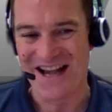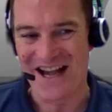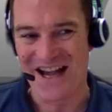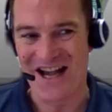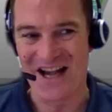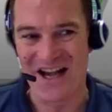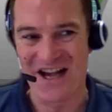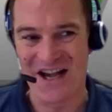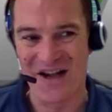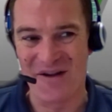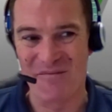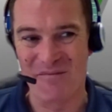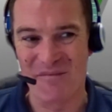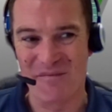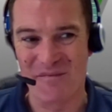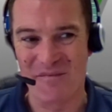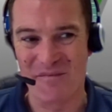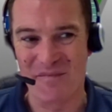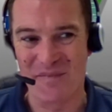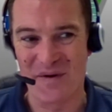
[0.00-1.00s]

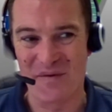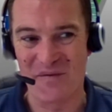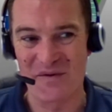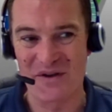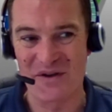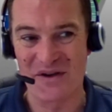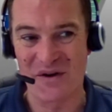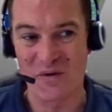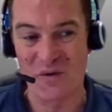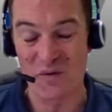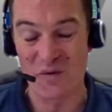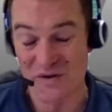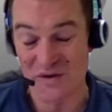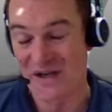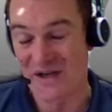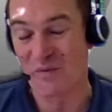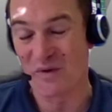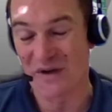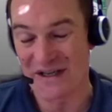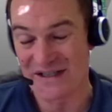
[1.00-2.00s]
But
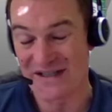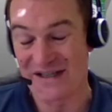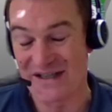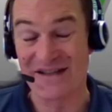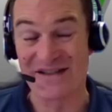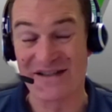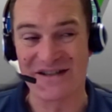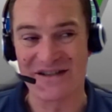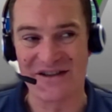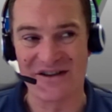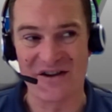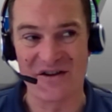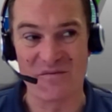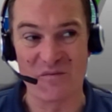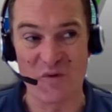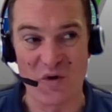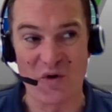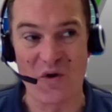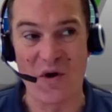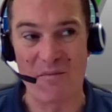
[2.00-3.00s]
also what it does, the
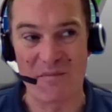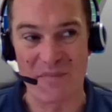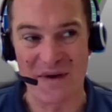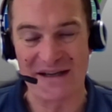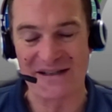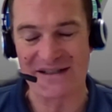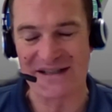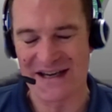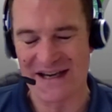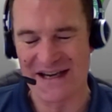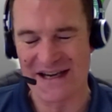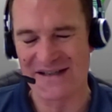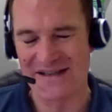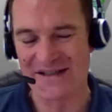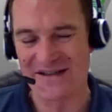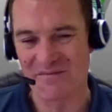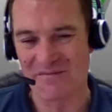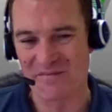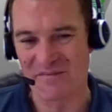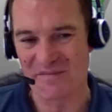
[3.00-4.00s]
more complex it
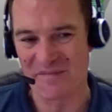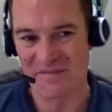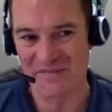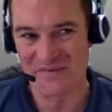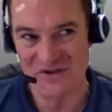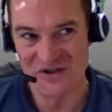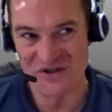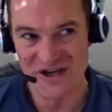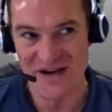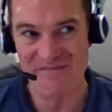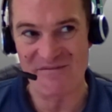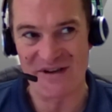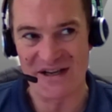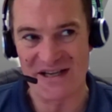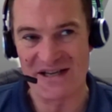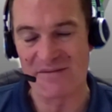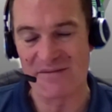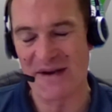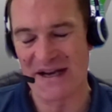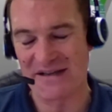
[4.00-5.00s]
is, generally
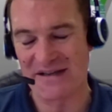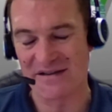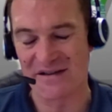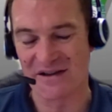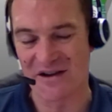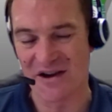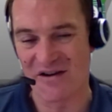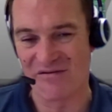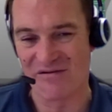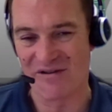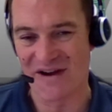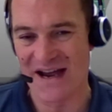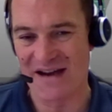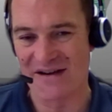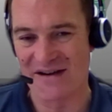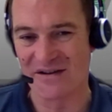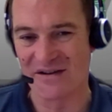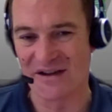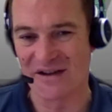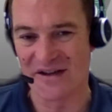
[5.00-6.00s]
the better the car will
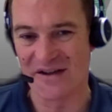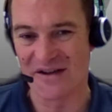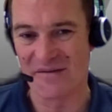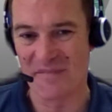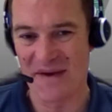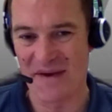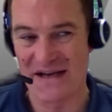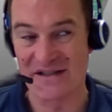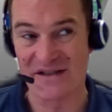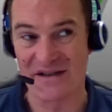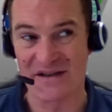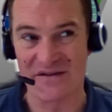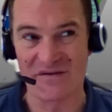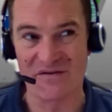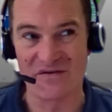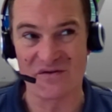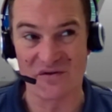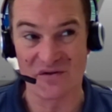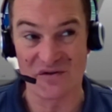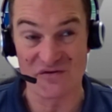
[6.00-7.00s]
handle, and the better
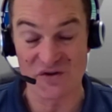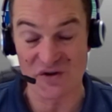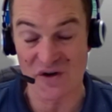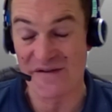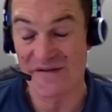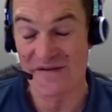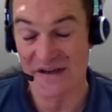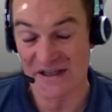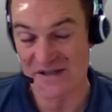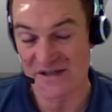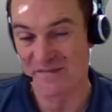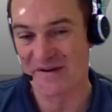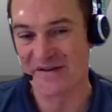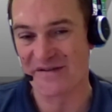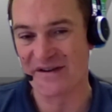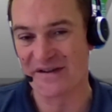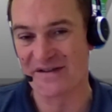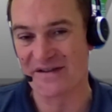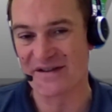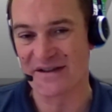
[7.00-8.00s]
sort of driving
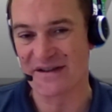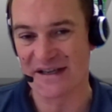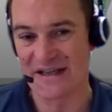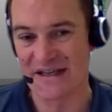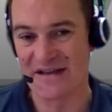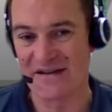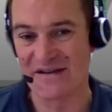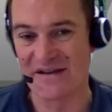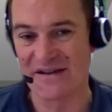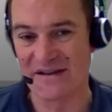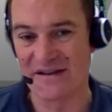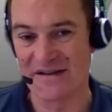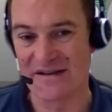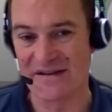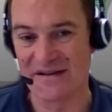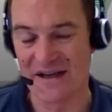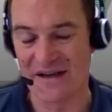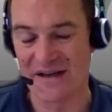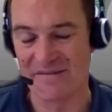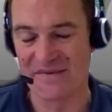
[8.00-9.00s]
experience the
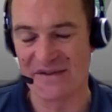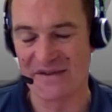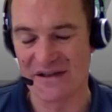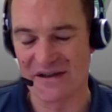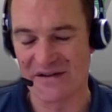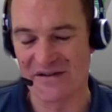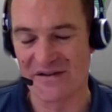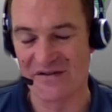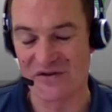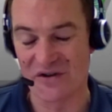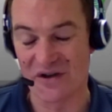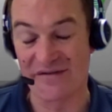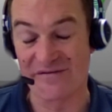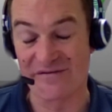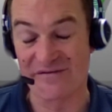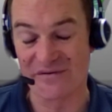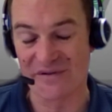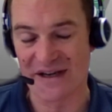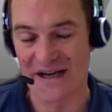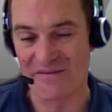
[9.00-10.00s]

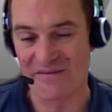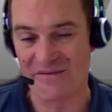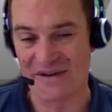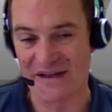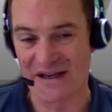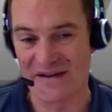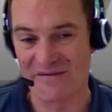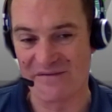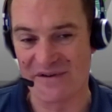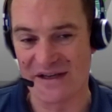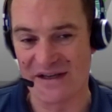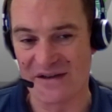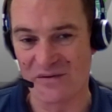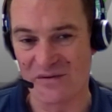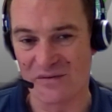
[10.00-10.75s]
driver will get with that vehicle.